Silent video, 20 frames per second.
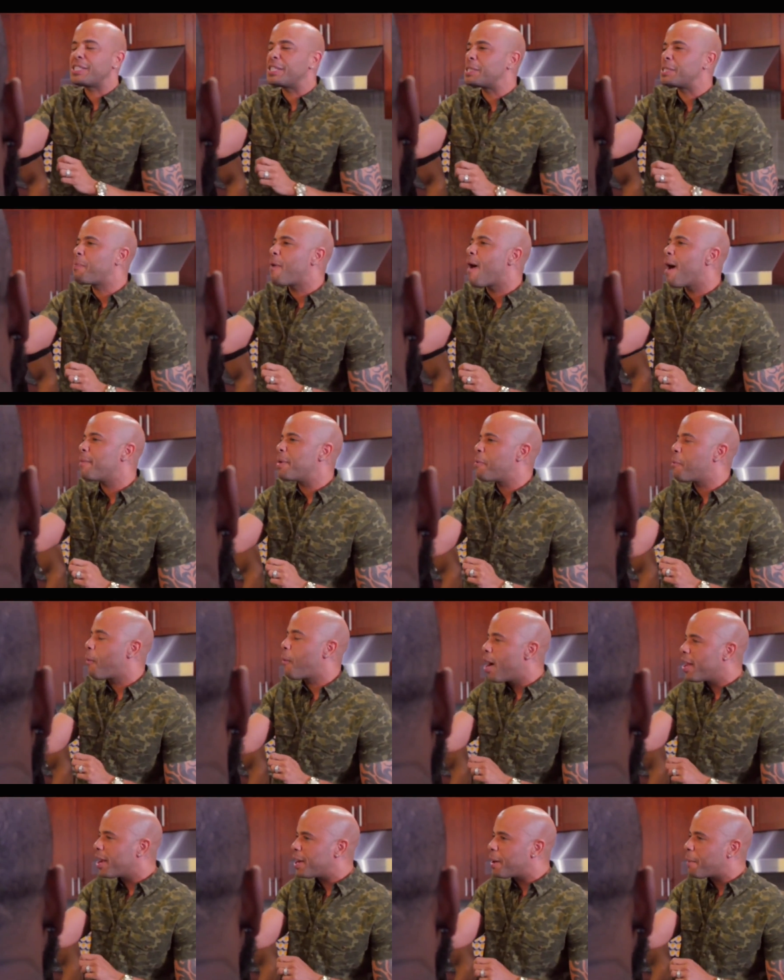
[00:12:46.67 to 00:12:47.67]
think this is
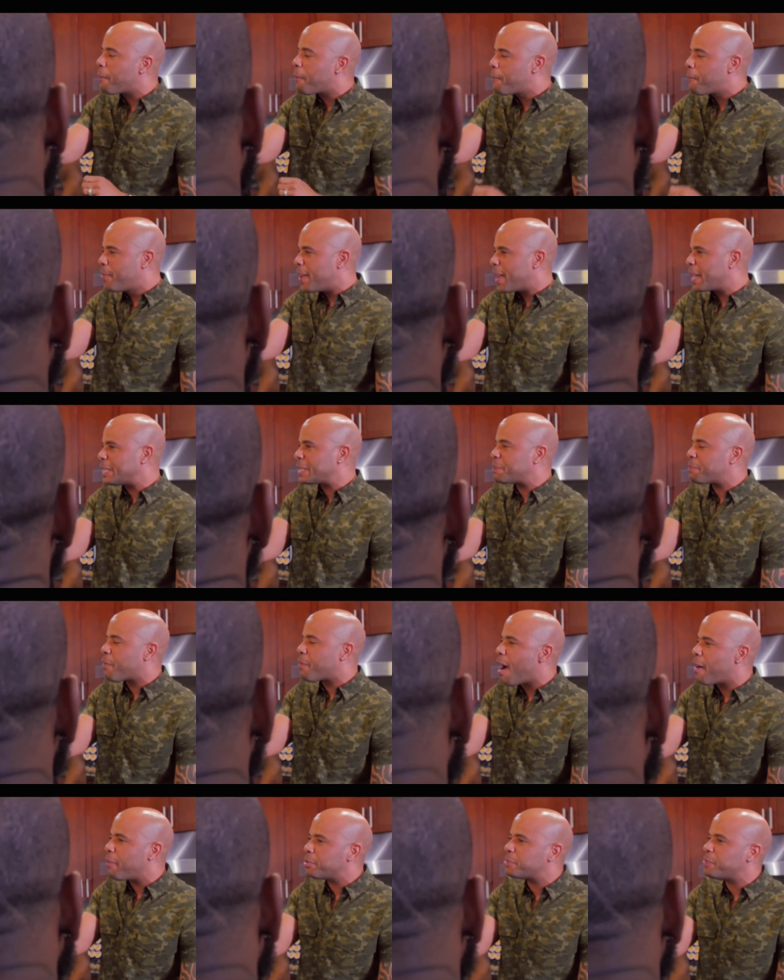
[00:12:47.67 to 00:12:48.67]
probably one of the
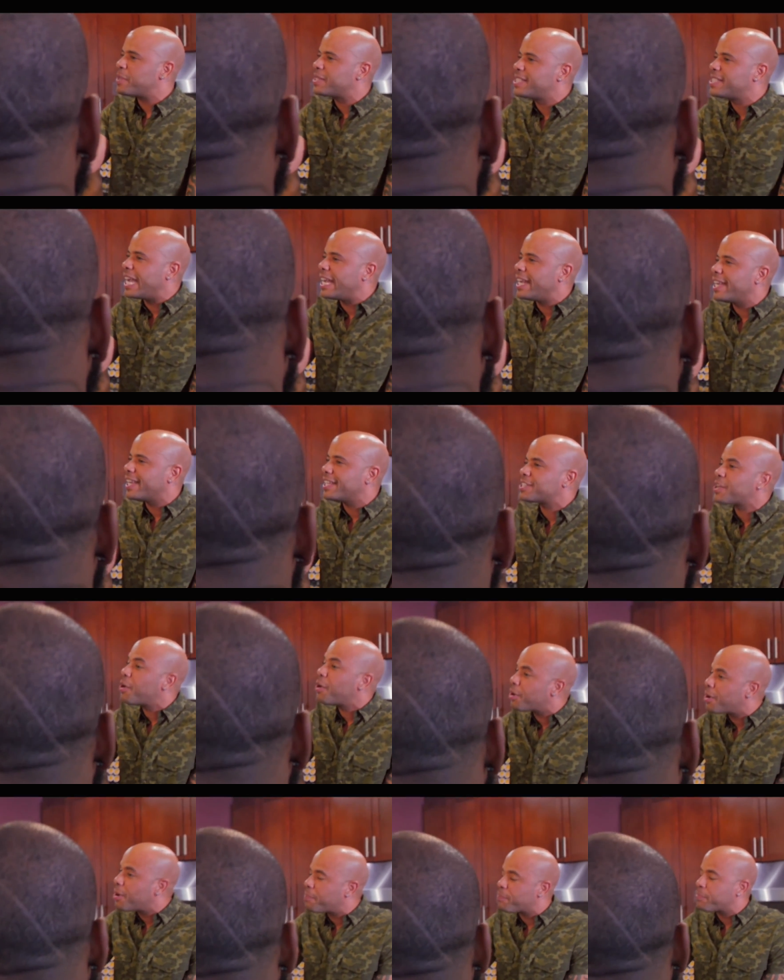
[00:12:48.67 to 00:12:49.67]
biggest problems with
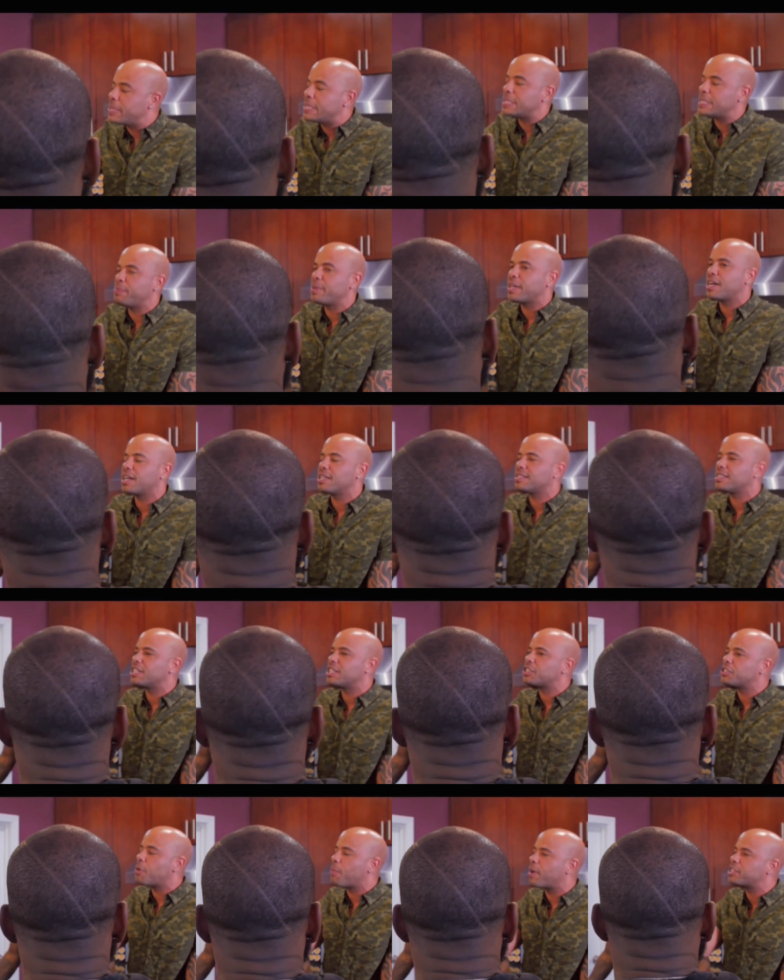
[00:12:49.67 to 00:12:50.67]
dating is, hold on, is
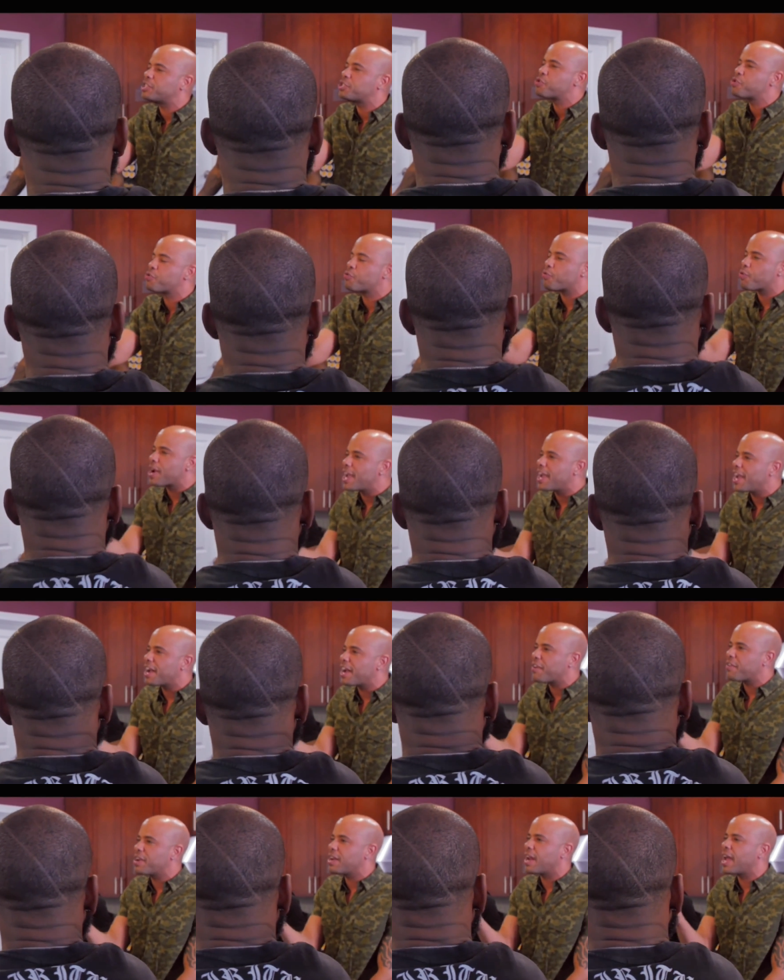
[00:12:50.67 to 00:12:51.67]
because there's so much
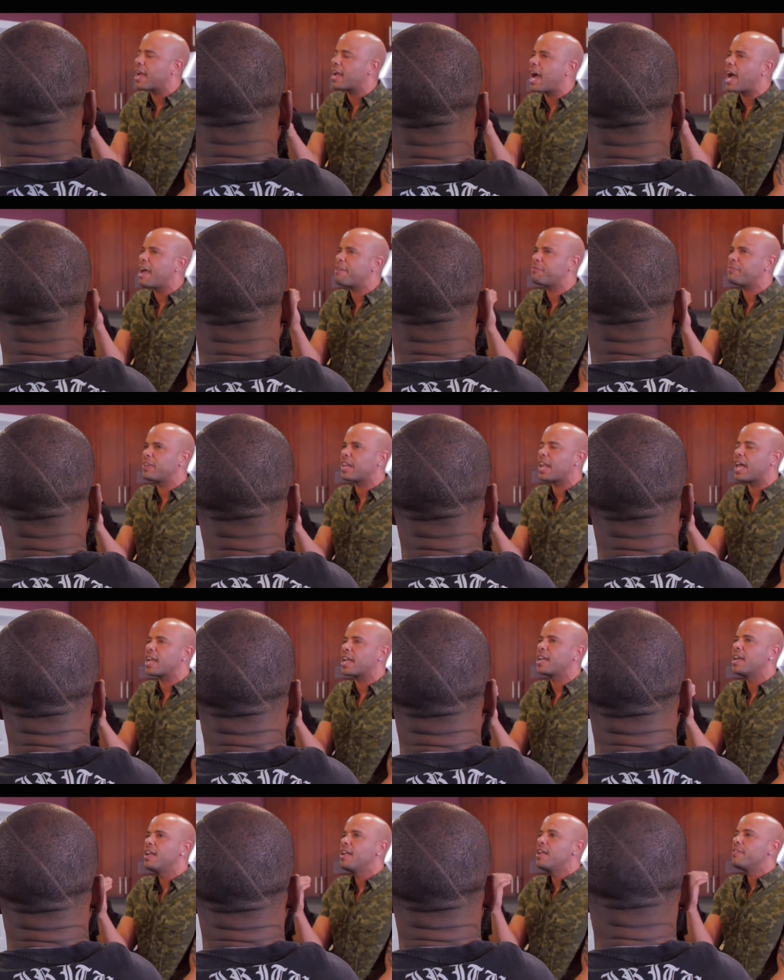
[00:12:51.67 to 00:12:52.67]
gray area. Like,
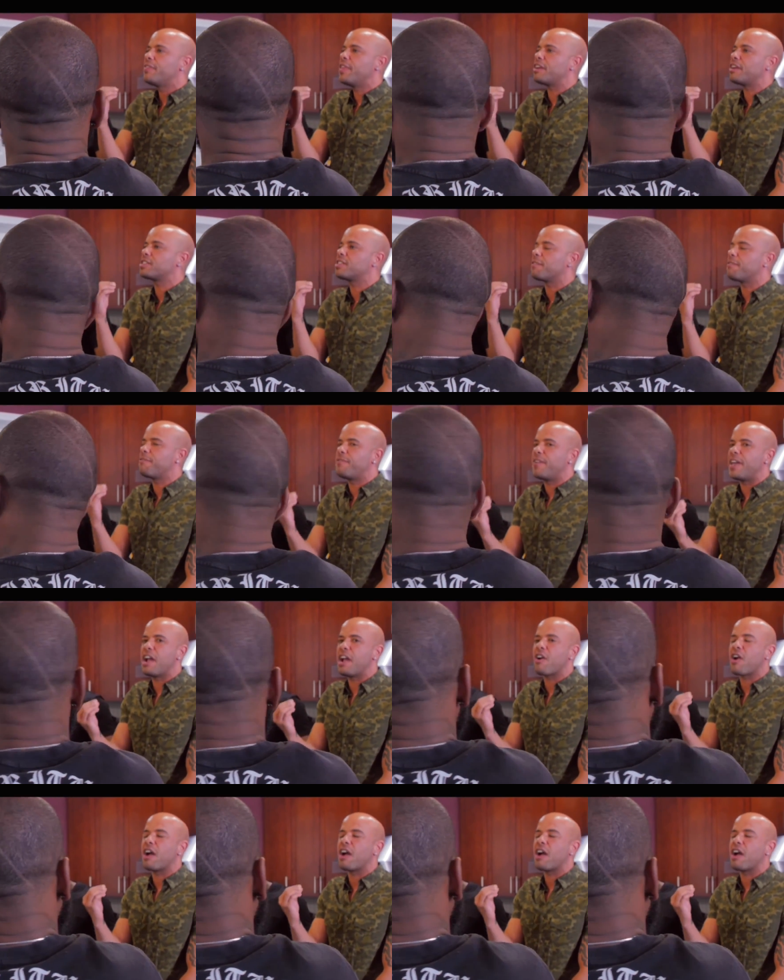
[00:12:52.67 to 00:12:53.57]
I feel like there's a